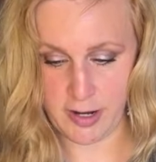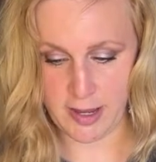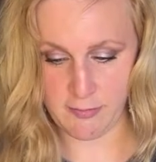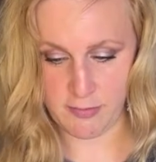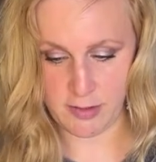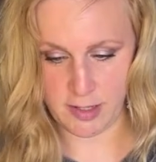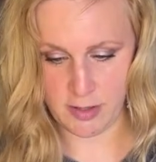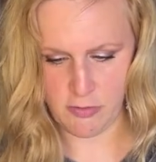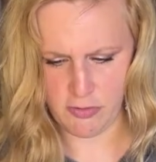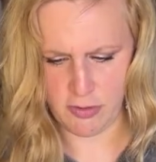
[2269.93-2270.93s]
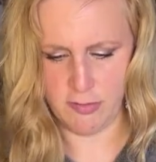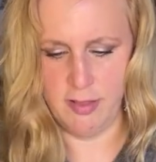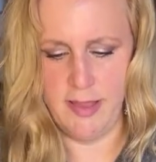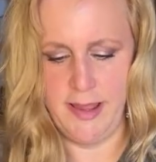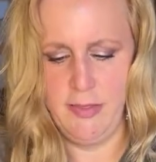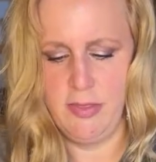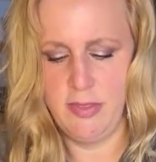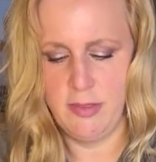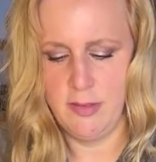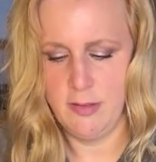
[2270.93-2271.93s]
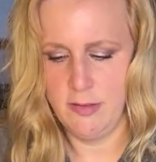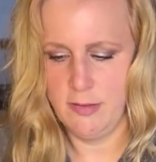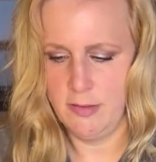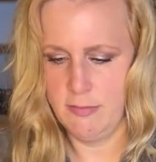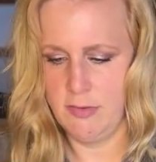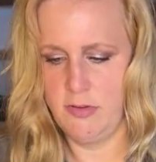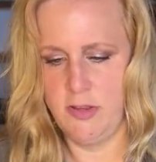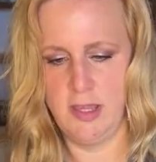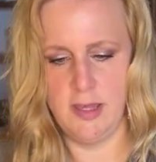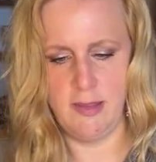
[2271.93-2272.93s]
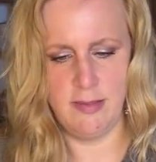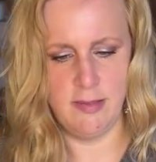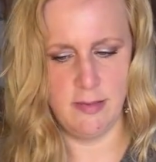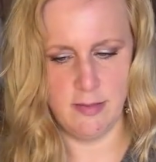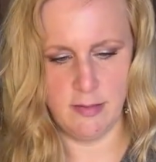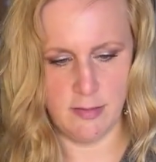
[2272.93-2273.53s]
1/2 inch on length, which I guess